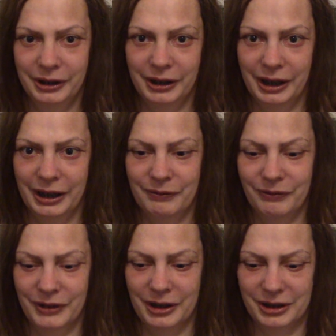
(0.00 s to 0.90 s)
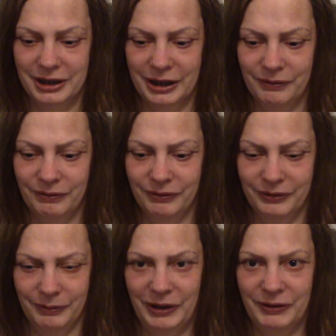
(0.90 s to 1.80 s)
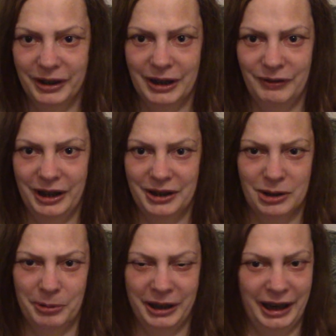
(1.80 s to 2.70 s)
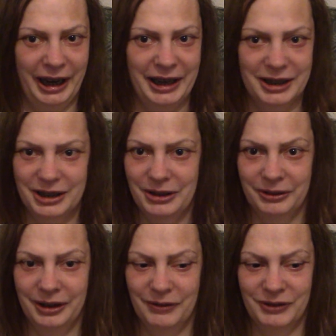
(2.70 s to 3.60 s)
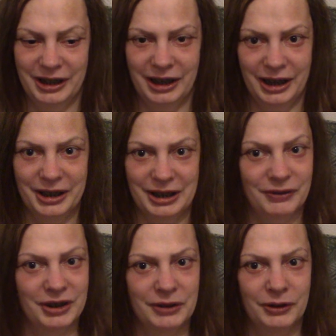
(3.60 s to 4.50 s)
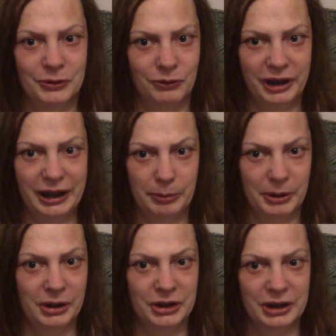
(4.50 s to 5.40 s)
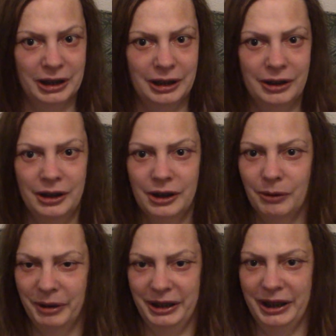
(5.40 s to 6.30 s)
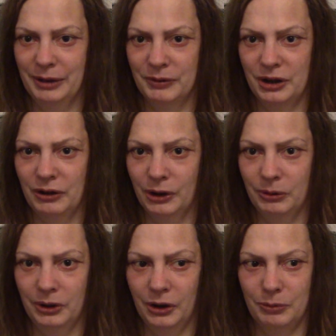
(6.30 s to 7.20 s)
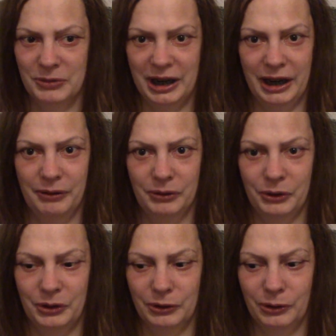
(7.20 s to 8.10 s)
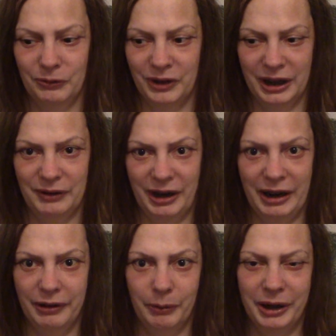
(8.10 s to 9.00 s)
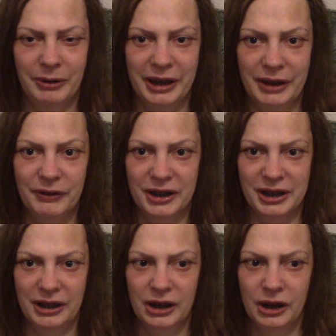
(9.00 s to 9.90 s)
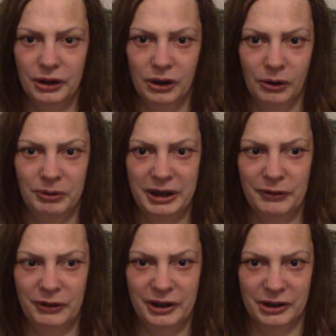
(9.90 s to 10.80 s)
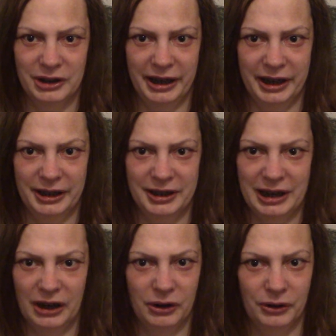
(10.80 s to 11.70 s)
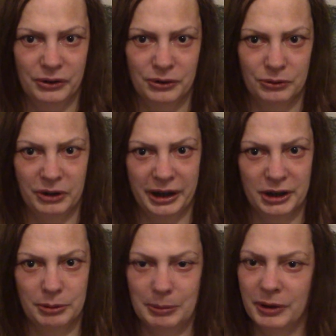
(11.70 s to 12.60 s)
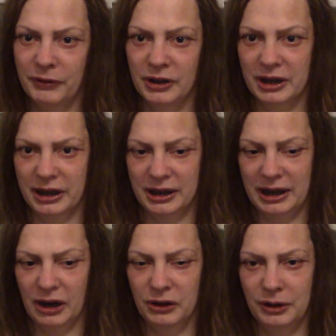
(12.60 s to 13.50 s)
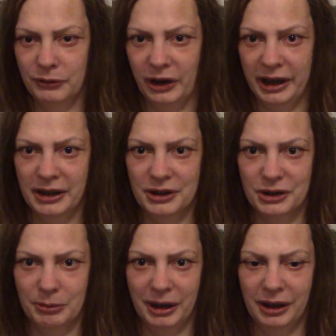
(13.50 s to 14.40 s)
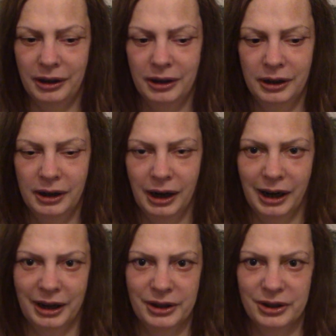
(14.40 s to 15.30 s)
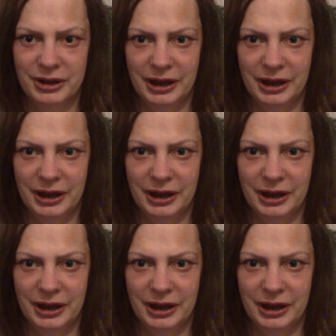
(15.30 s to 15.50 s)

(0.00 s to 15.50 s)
that people come here to spread hate. You know, they come to Cardiff because it feels really personal when they come to your own hometown or your own kind of area where you live, because it not only feels like an attack on trans people, it feels like an attack on your friends as well. And